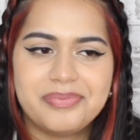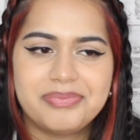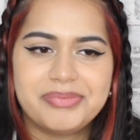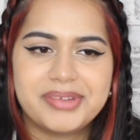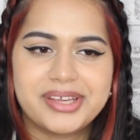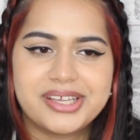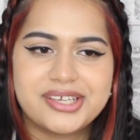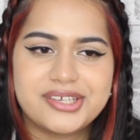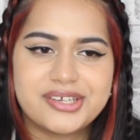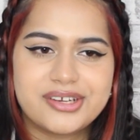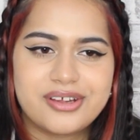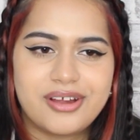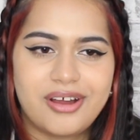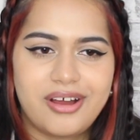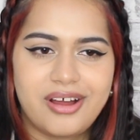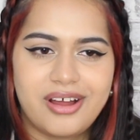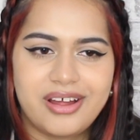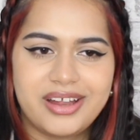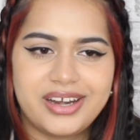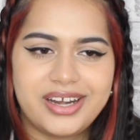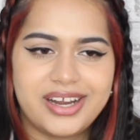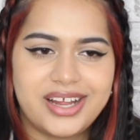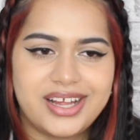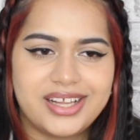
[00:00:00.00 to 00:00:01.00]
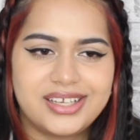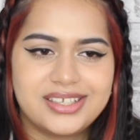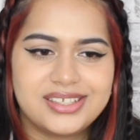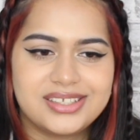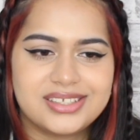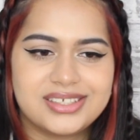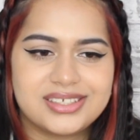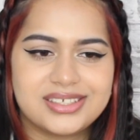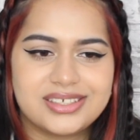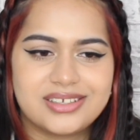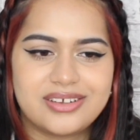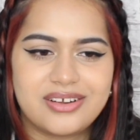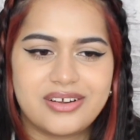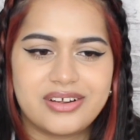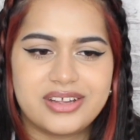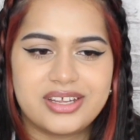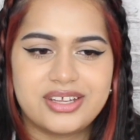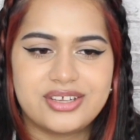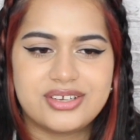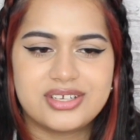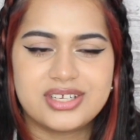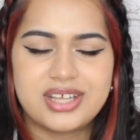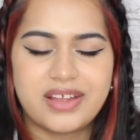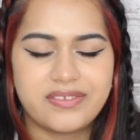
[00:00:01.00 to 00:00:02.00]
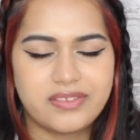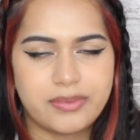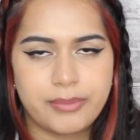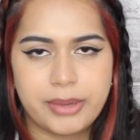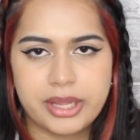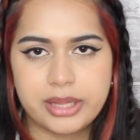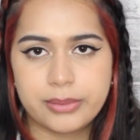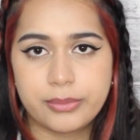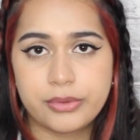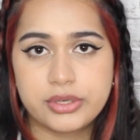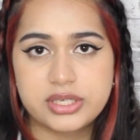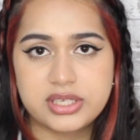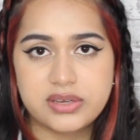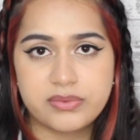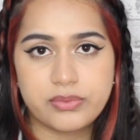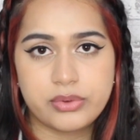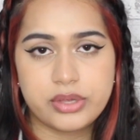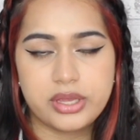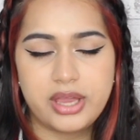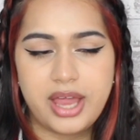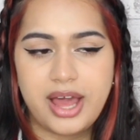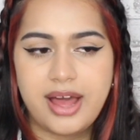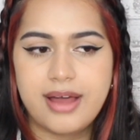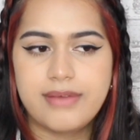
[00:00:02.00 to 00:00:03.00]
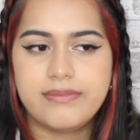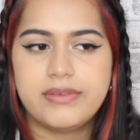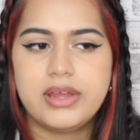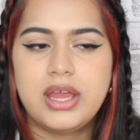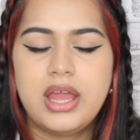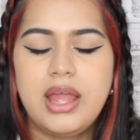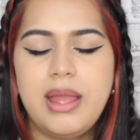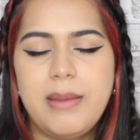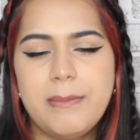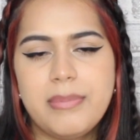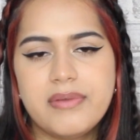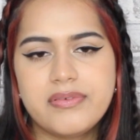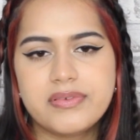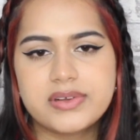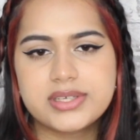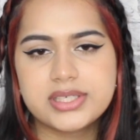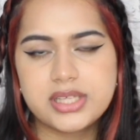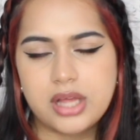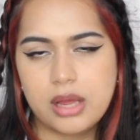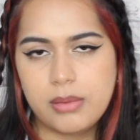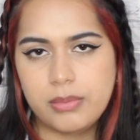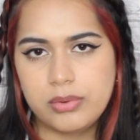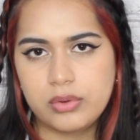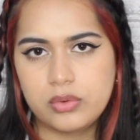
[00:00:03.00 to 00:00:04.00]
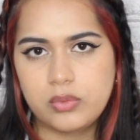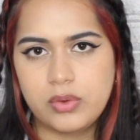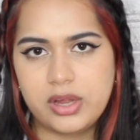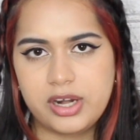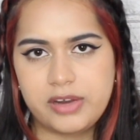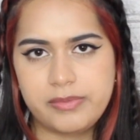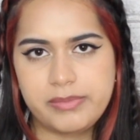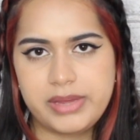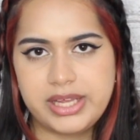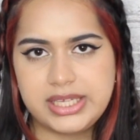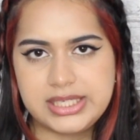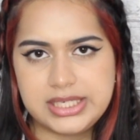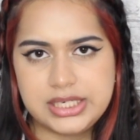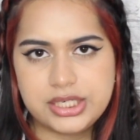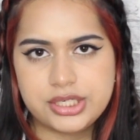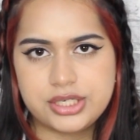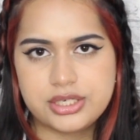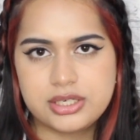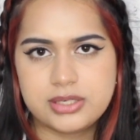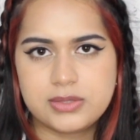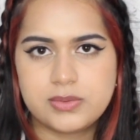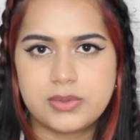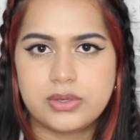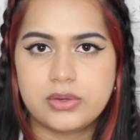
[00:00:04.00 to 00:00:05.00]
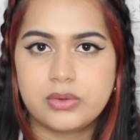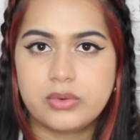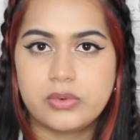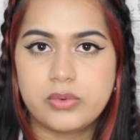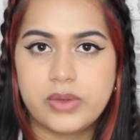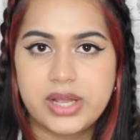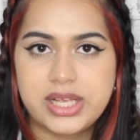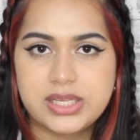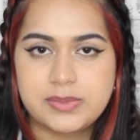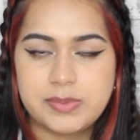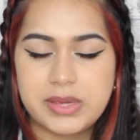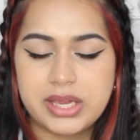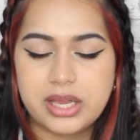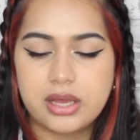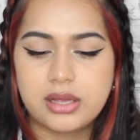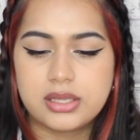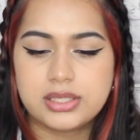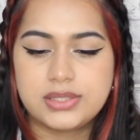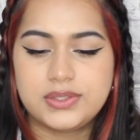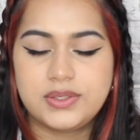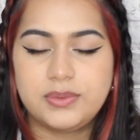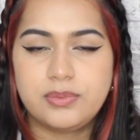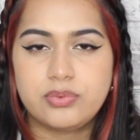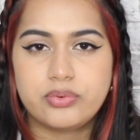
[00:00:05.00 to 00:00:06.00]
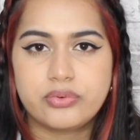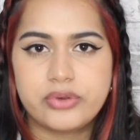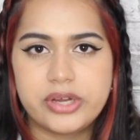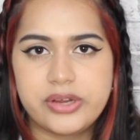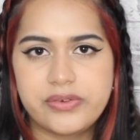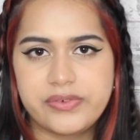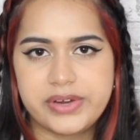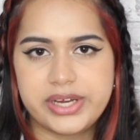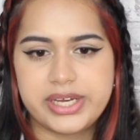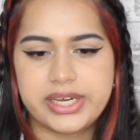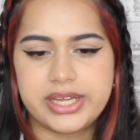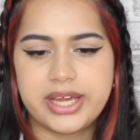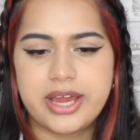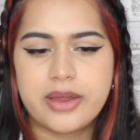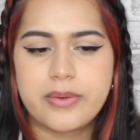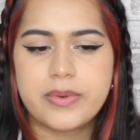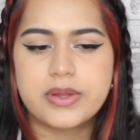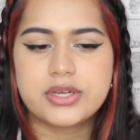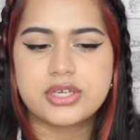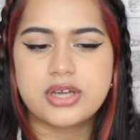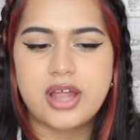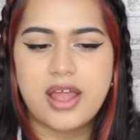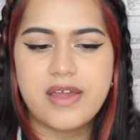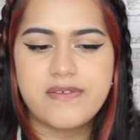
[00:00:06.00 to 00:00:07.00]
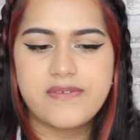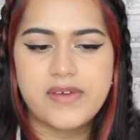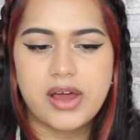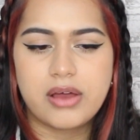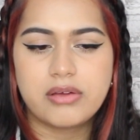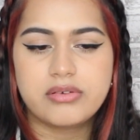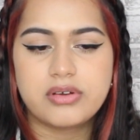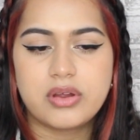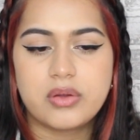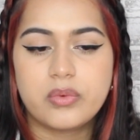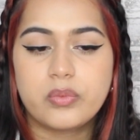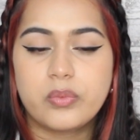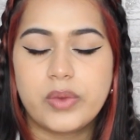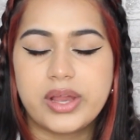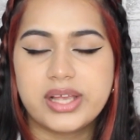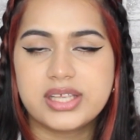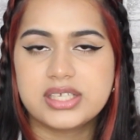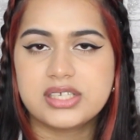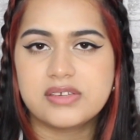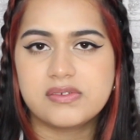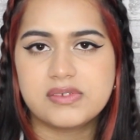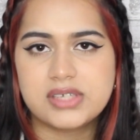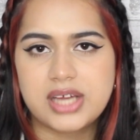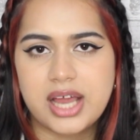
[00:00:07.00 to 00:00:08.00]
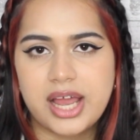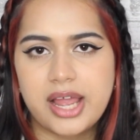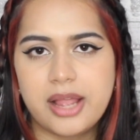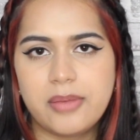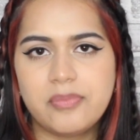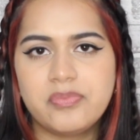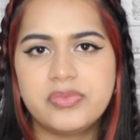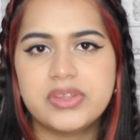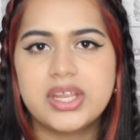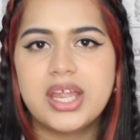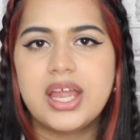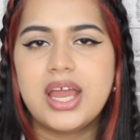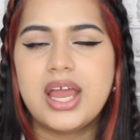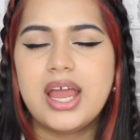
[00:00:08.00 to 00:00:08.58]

because you can't, and you just have to make the most of what you have. But for example, one of my teachers would always make us do pre-reading, which I found a waste of time.